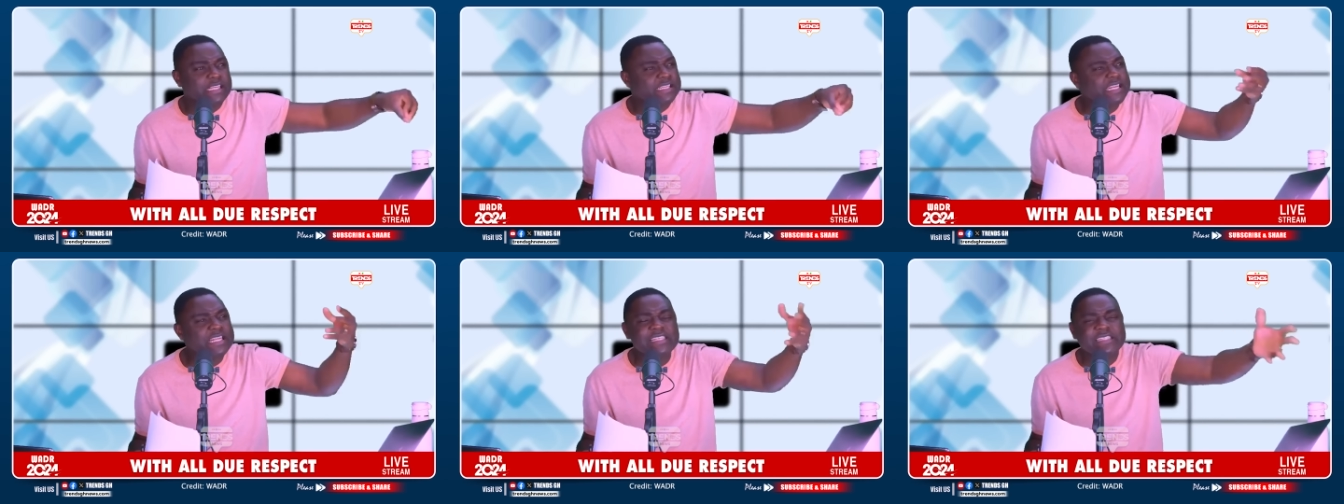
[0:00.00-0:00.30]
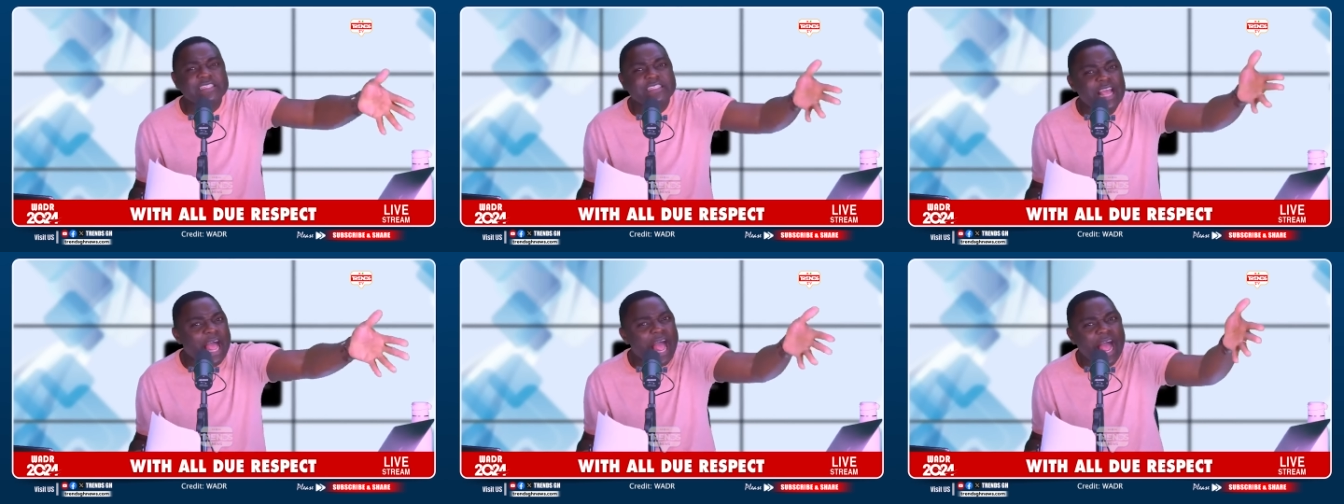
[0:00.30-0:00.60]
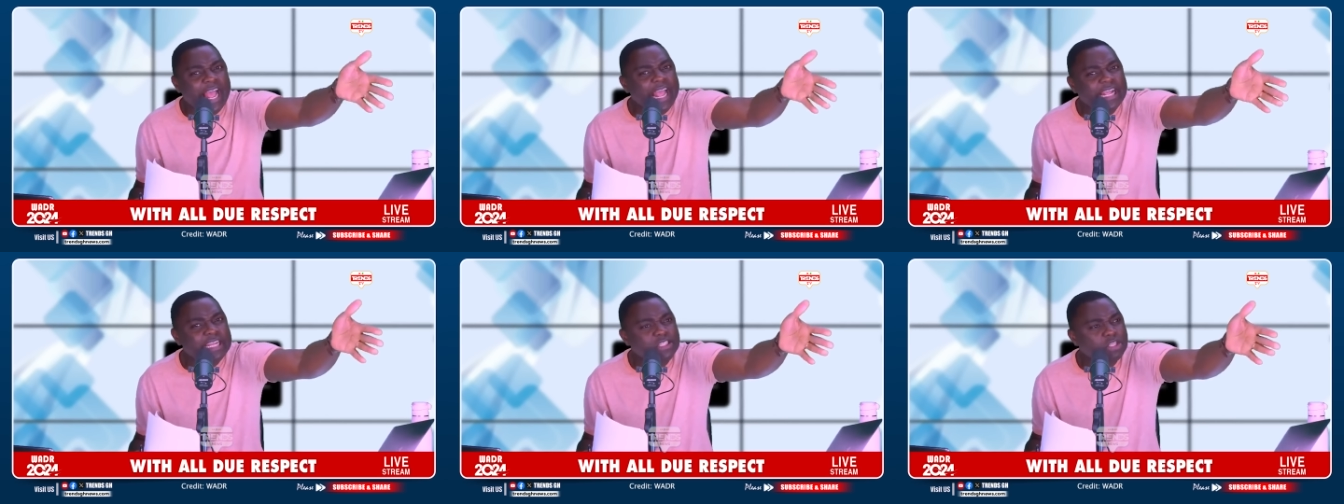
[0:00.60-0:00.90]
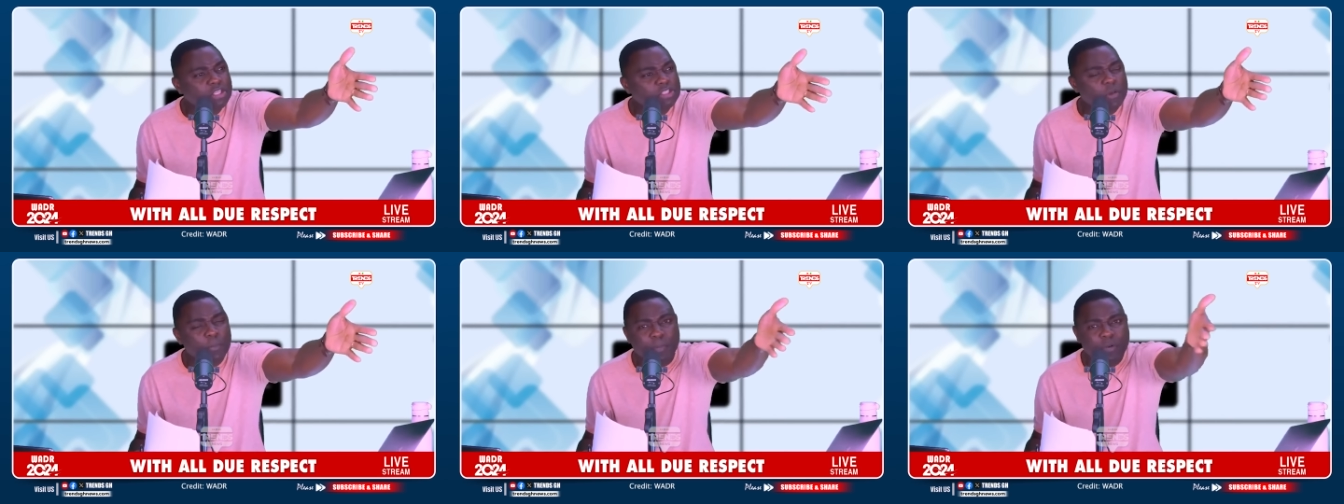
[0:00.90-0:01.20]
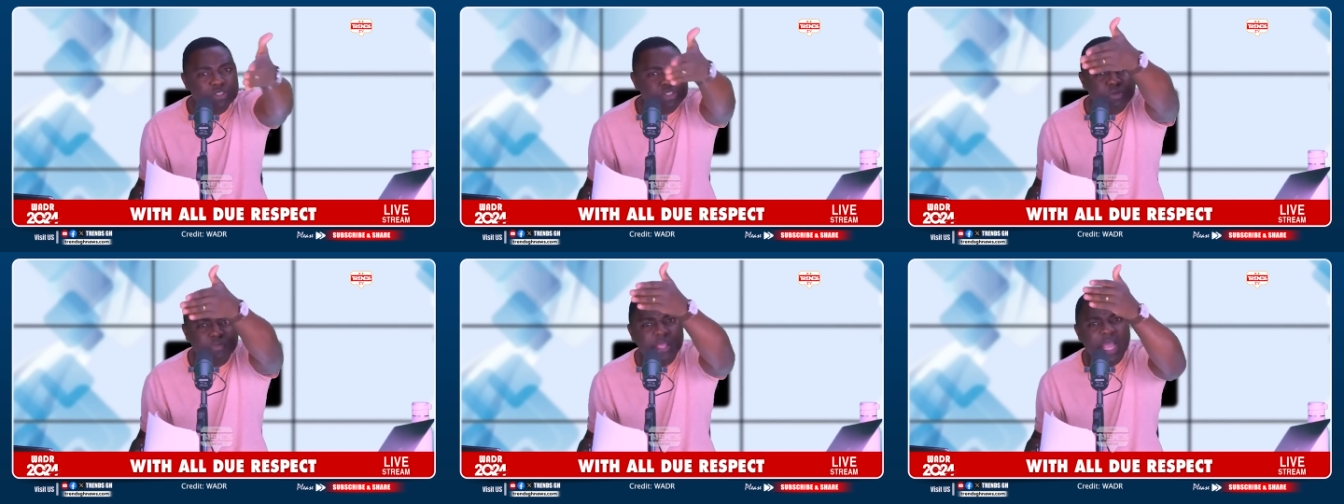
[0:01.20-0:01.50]
This guy is not
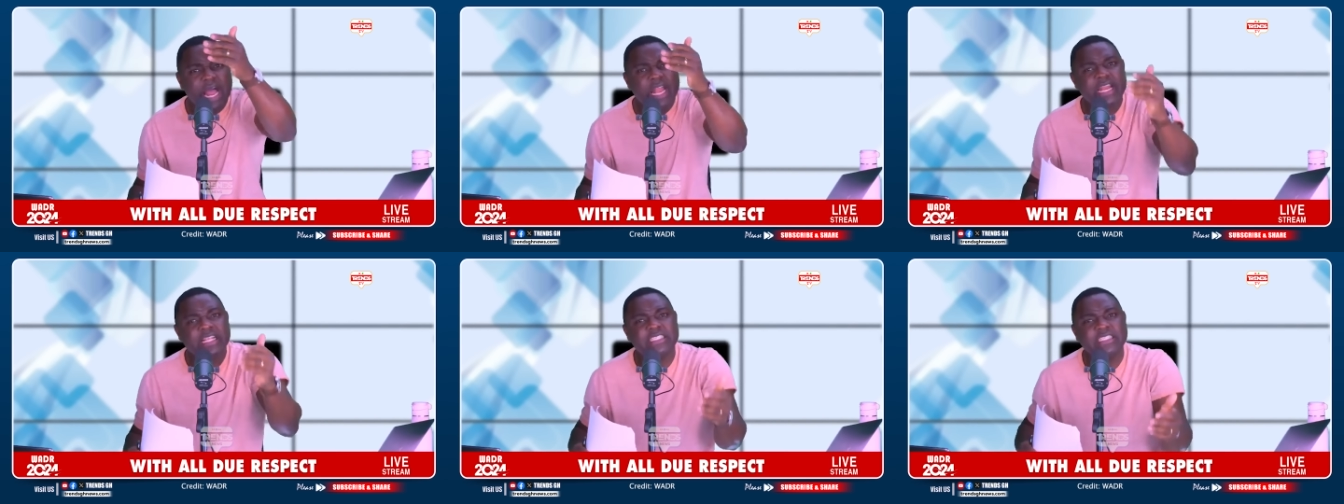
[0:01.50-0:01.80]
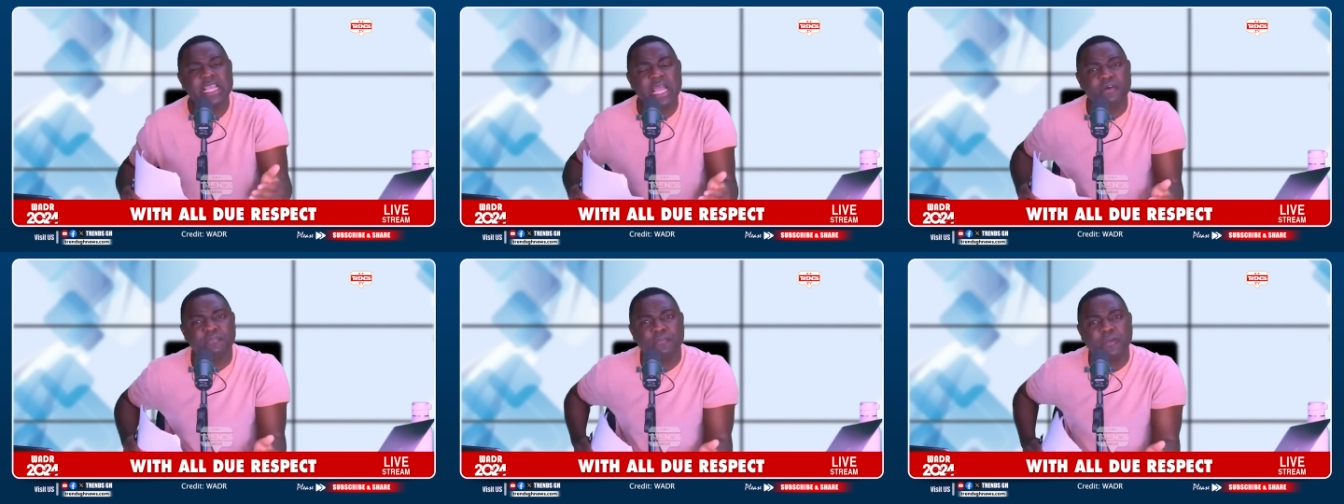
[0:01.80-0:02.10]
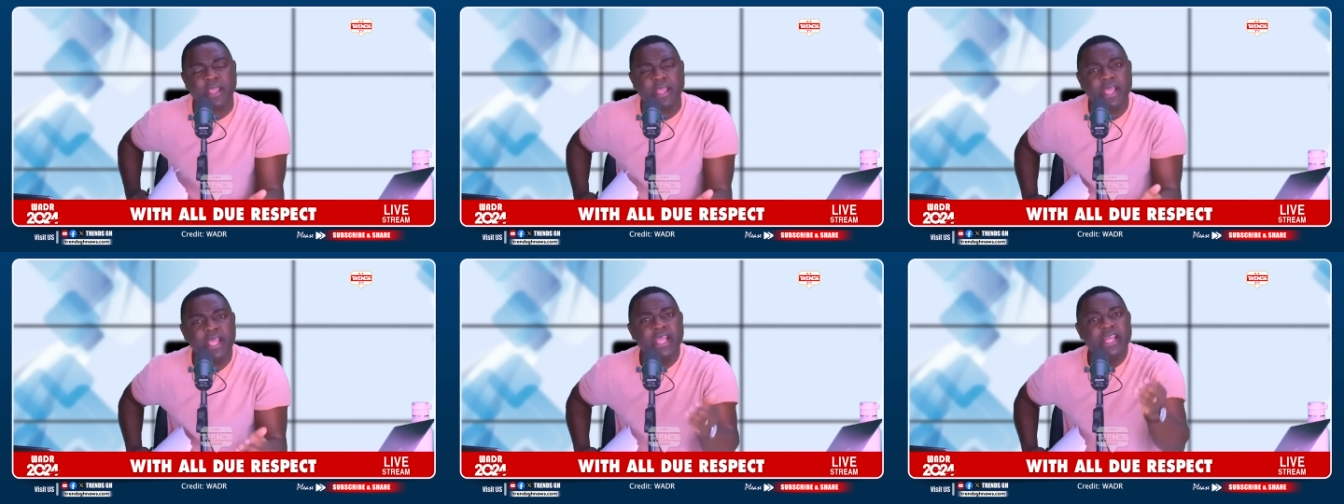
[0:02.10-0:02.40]
supposed to be at the GFA.